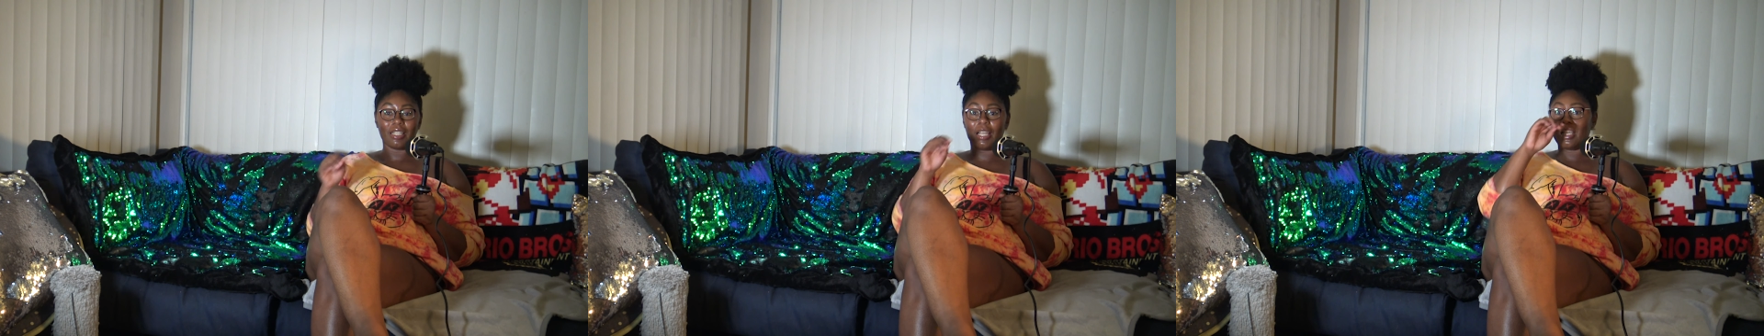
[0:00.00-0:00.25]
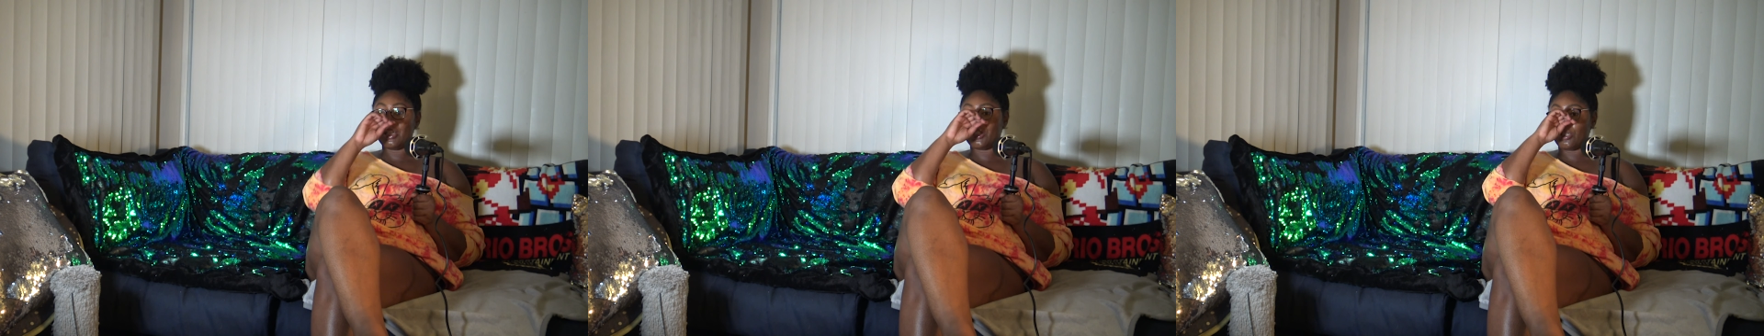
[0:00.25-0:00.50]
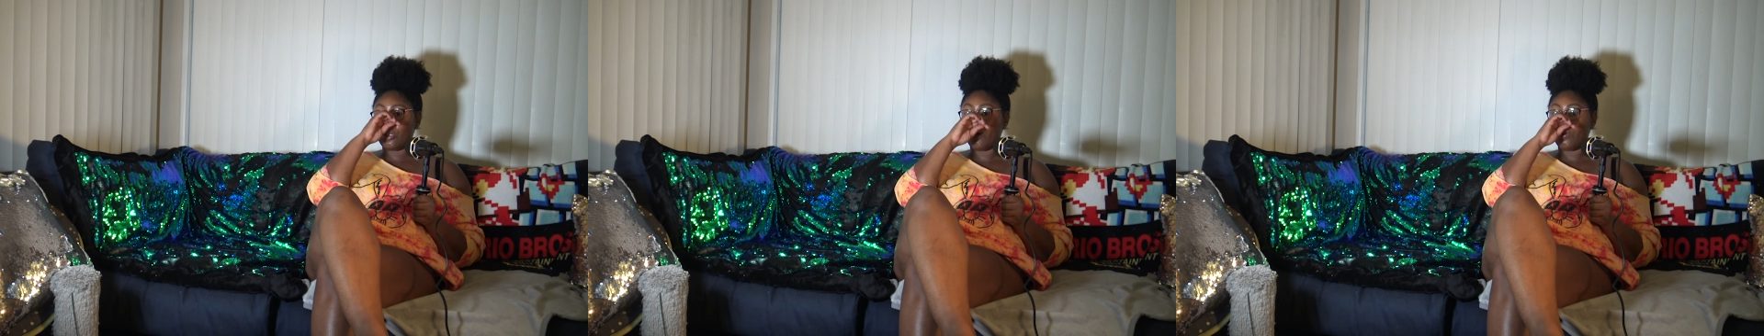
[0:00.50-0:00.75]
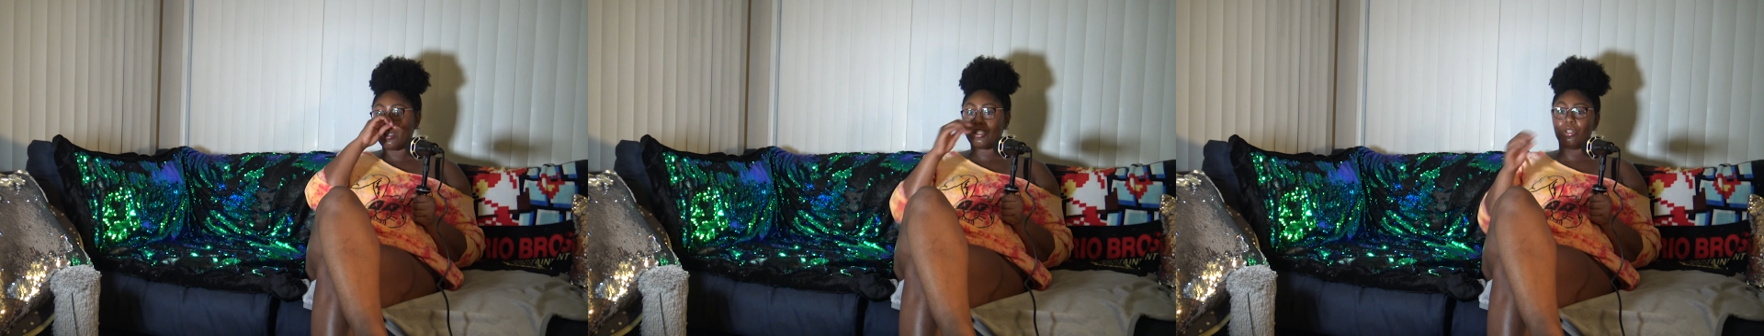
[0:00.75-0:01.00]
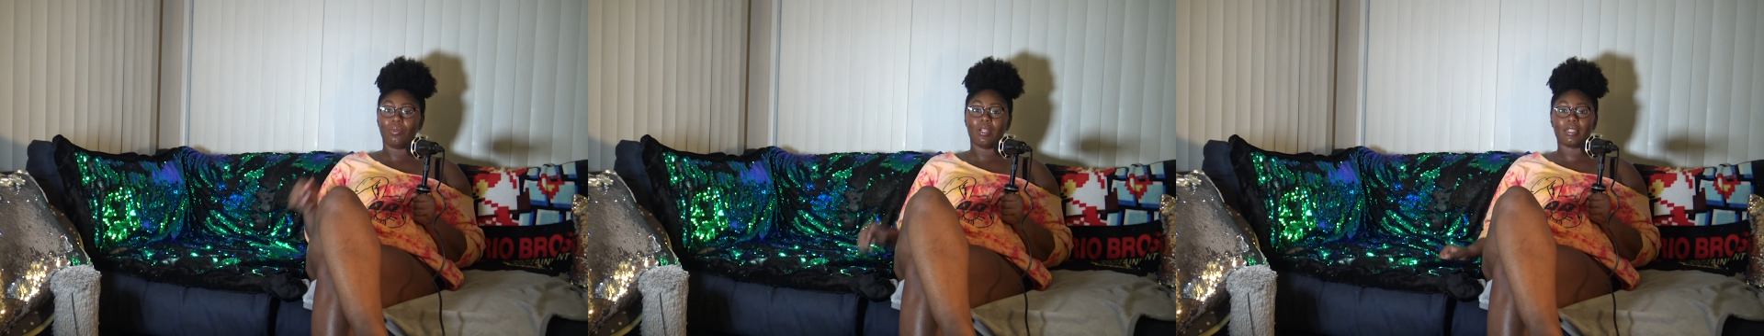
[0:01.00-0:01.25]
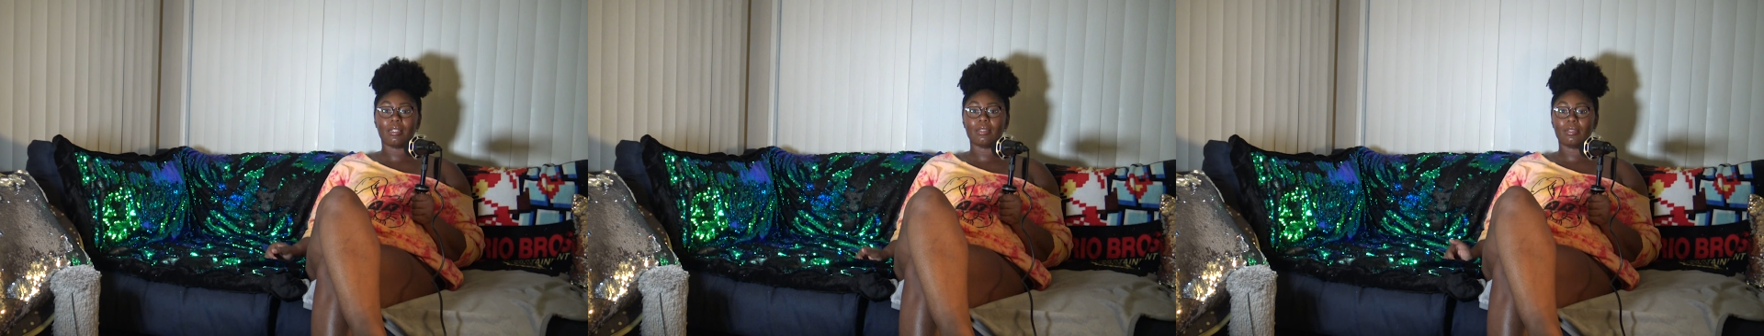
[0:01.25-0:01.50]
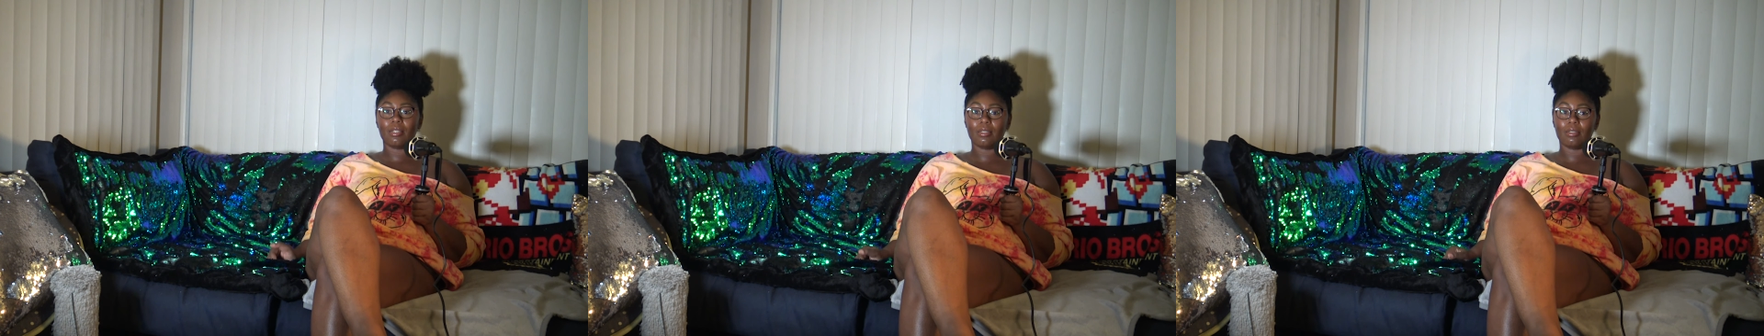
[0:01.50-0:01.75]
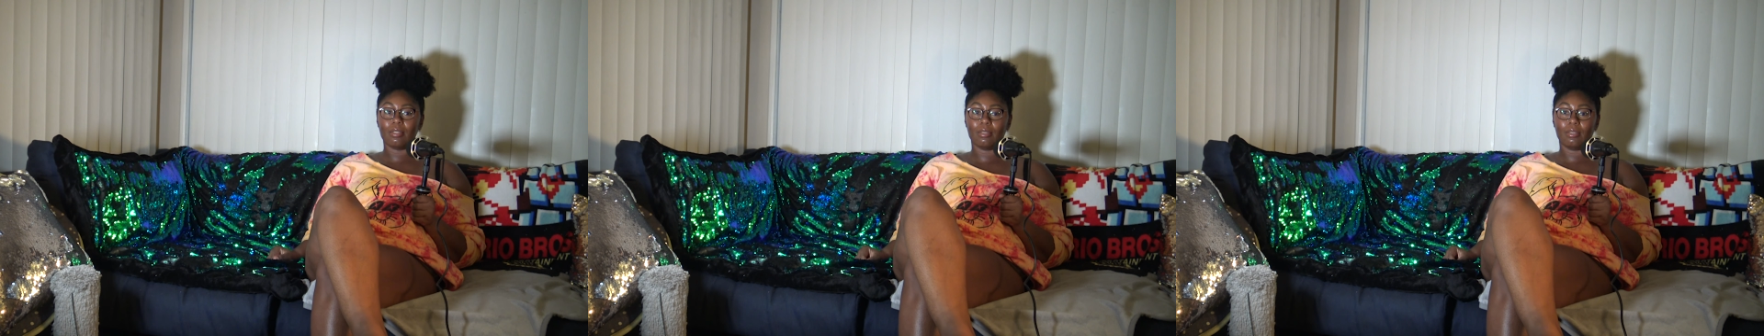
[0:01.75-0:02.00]
And they show it to us
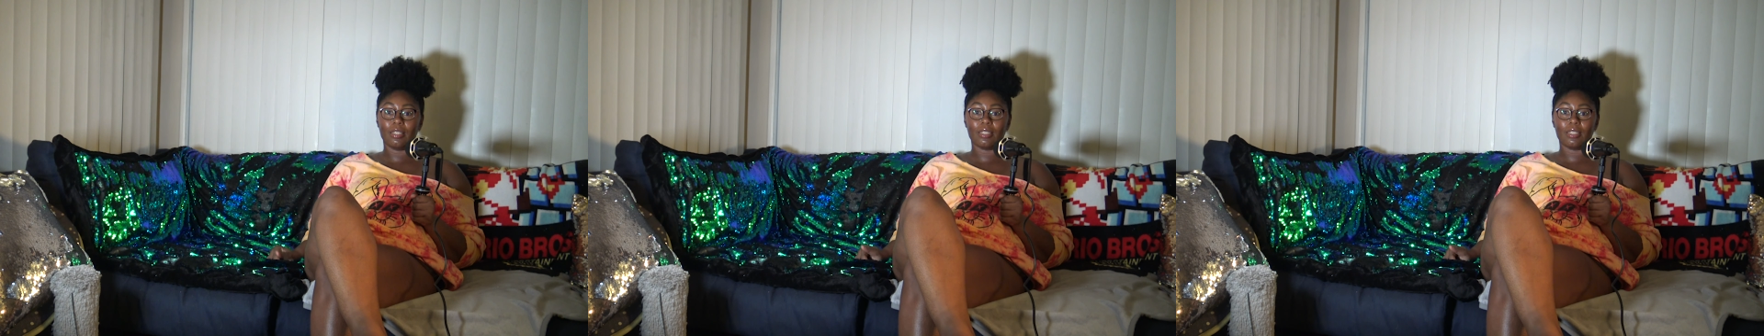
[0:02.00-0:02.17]
consistently.